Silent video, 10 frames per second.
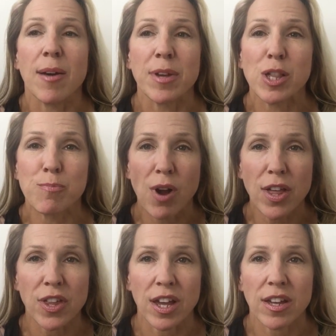His
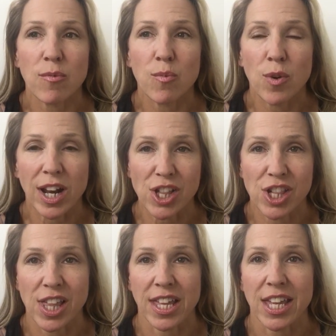brother
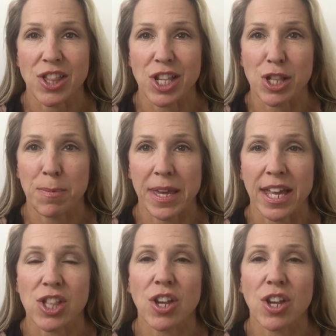realizes that he's disappeared,